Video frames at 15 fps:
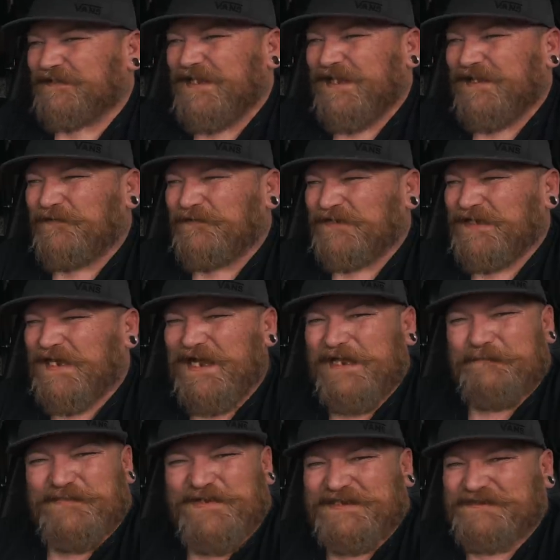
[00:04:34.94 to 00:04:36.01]
of loud and
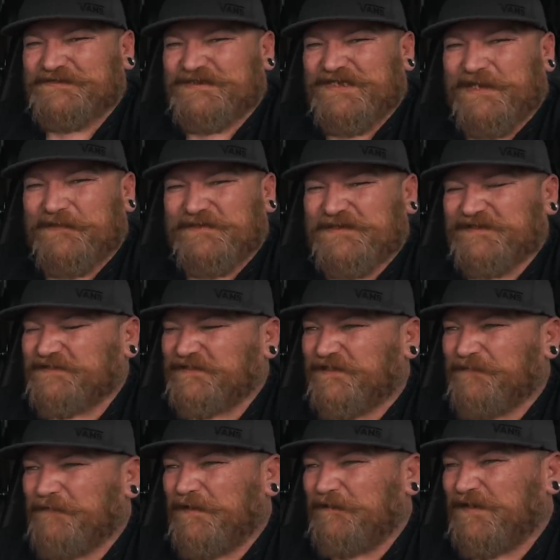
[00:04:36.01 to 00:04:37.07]
high pitched sounding,
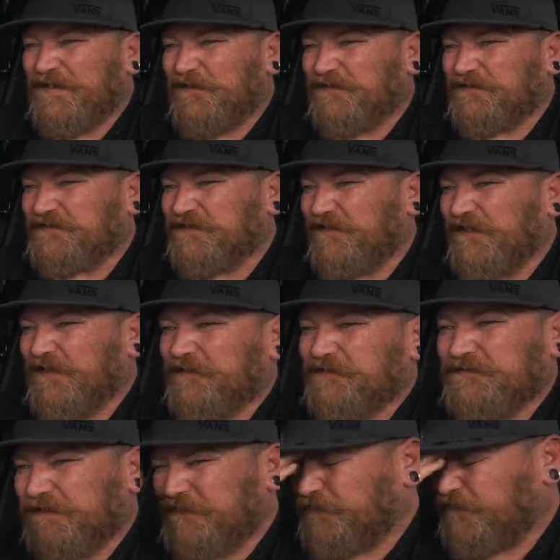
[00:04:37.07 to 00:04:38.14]
so maybe it hurts her
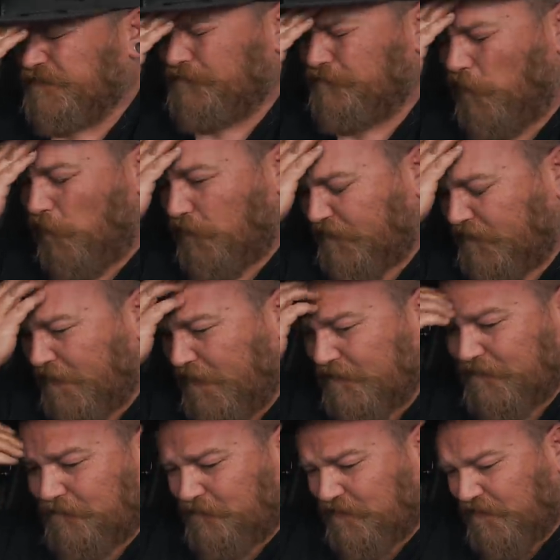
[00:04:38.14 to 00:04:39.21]
ears and she's barking at
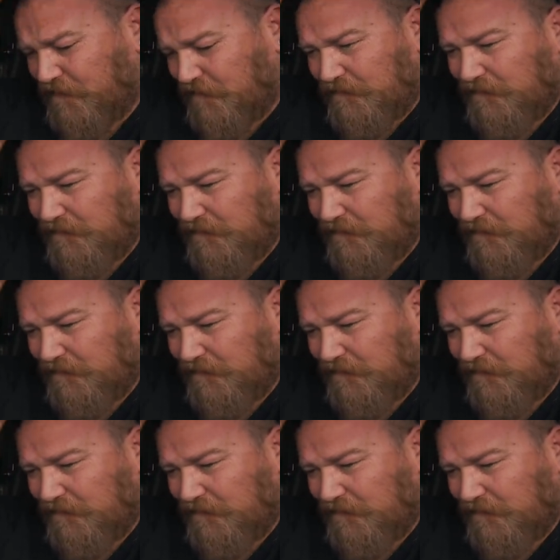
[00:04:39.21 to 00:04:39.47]
it. But